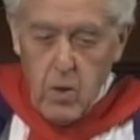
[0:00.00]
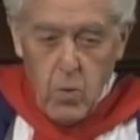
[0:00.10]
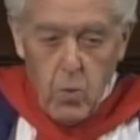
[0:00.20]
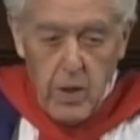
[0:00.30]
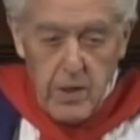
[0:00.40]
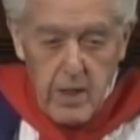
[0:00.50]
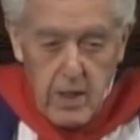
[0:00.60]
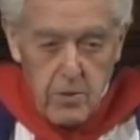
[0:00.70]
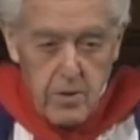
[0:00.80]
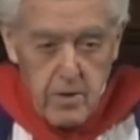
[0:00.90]
We
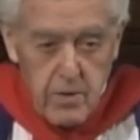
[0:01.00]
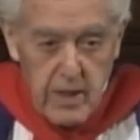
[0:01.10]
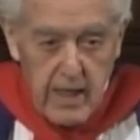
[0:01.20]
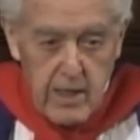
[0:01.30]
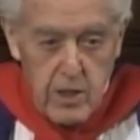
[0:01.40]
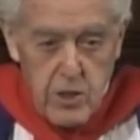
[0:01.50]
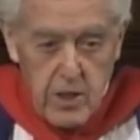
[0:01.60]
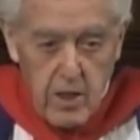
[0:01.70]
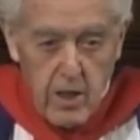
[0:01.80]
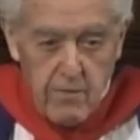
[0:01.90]
need the
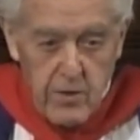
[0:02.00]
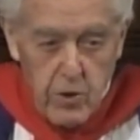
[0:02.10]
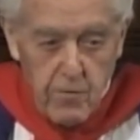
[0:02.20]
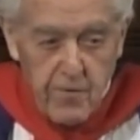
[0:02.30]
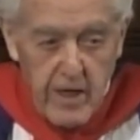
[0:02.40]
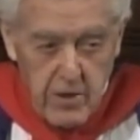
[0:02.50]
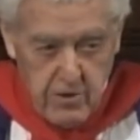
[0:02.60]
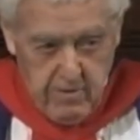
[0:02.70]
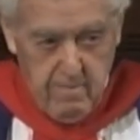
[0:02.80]
energy of a new faith.